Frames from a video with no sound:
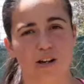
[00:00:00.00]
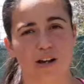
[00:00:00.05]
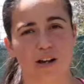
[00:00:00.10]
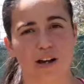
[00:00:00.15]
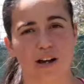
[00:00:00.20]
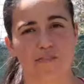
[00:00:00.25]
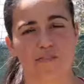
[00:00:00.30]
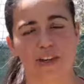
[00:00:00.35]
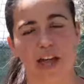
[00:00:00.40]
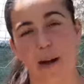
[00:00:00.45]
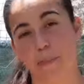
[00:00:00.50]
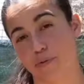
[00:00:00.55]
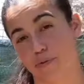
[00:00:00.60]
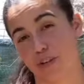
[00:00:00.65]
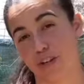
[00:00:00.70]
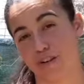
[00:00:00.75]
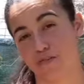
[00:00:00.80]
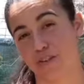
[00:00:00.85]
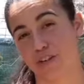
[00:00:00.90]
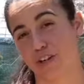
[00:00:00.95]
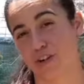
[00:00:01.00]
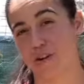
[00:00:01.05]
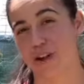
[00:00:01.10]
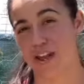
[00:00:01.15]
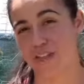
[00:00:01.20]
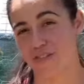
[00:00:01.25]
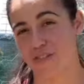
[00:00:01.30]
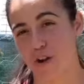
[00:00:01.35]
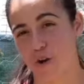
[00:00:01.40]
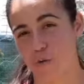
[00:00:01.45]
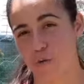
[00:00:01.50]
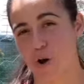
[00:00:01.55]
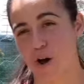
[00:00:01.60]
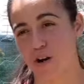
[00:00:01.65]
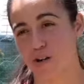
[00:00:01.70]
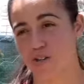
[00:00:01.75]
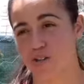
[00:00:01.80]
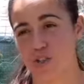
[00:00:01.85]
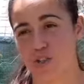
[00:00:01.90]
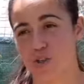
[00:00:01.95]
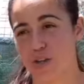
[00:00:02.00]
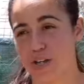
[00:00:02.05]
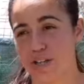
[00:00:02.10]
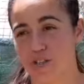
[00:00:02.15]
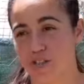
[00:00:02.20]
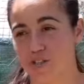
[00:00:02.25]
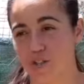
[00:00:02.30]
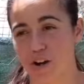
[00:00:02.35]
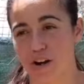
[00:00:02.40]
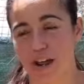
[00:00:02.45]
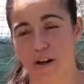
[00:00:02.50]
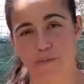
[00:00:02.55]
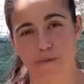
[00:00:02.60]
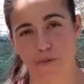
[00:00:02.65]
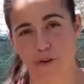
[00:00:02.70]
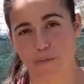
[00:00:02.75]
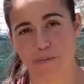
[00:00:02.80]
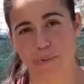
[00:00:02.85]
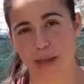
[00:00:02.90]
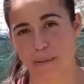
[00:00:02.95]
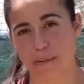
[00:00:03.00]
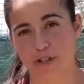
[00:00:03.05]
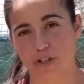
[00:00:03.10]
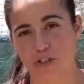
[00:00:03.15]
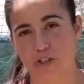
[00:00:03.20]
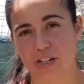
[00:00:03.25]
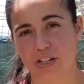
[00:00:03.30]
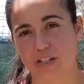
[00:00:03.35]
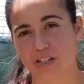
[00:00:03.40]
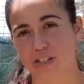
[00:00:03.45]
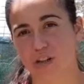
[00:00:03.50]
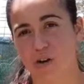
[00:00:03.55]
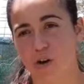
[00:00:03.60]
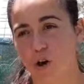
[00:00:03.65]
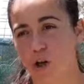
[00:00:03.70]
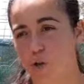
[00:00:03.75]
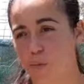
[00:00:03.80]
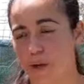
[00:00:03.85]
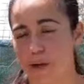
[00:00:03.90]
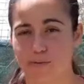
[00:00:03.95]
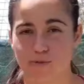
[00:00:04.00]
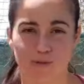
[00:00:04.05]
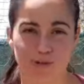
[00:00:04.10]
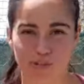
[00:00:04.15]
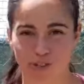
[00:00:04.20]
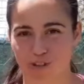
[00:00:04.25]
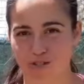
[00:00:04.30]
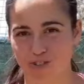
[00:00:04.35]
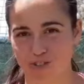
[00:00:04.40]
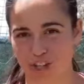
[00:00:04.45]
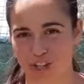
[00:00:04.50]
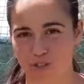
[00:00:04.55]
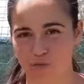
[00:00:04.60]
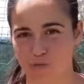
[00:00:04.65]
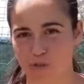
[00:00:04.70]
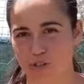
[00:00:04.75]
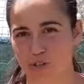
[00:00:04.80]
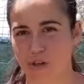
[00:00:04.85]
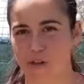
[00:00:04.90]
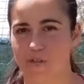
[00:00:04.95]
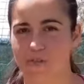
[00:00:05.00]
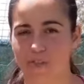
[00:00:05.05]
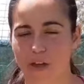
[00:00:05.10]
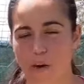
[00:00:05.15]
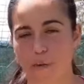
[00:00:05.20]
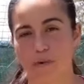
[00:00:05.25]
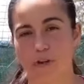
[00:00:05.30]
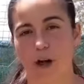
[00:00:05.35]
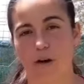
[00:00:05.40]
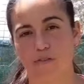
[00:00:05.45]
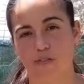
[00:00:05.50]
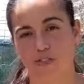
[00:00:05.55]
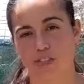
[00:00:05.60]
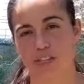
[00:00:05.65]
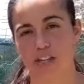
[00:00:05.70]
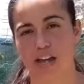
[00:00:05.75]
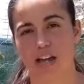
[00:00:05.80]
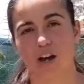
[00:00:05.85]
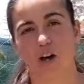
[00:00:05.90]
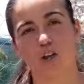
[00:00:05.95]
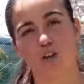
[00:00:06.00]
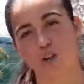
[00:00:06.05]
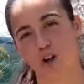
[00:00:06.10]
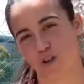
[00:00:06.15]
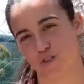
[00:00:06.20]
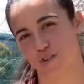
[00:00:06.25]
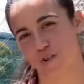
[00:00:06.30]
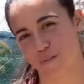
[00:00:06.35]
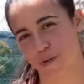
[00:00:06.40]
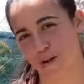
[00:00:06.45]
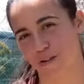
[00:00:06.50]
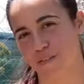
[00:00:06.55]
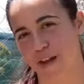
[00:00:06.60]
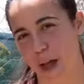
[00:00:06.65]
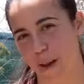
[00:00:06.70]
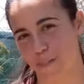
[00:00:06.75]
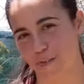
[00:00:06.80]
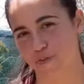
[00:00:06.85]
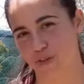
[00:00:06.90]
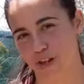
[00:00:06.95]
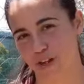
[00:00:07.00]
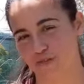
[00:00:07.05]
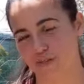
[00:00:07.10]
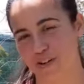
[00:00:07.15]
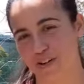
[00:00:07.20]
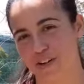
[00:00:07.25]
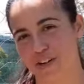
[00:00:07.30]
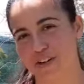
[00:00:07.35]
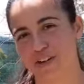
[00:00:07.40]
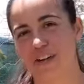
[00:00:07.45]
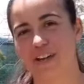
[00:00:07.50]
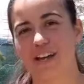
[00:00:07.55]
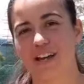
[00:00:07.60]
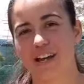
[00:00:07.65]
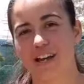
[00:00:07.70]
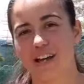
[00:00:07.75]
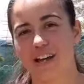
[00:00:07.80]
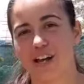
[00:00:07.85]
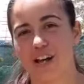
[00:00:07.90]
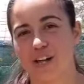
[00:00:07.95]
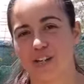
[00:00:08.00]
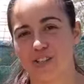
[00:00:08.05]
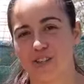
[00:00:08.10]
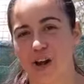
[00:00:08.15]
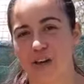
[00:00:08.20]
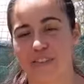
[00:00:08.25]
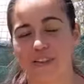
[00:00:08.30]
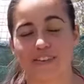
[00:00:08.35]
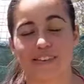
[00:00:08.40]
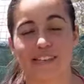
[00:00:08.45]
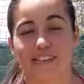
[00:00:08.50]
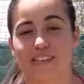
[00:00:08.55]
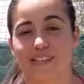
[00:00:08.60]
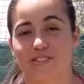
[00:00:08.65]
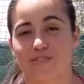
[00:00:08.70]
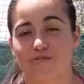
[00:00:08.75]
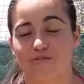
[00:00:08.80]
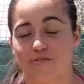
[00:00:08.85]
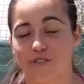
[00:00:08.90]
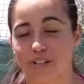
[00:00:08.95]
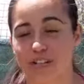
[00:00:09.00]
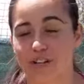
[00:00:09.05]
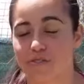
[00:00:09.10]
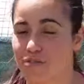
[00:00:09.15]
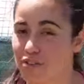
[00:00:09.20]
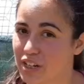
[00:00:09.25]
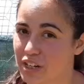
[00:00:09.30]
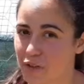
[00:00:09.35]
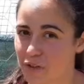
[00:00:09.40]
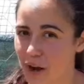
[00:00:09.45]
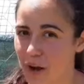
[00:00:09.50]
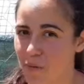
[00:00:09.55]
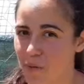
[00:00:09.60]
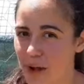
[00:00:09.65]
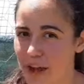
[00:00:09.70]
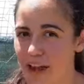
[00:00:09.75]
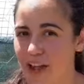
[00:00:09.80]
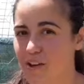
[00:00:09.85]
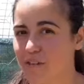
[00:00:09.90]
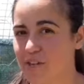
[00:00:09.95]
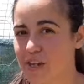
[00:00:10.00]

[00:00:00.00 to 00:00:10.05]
of the apple cider vinegar in their water. So you can start it from baby chicks all the way up to adult chicks, which they would obviously get a larger amount of apple cider vinegar. So I think this is a really, really great way of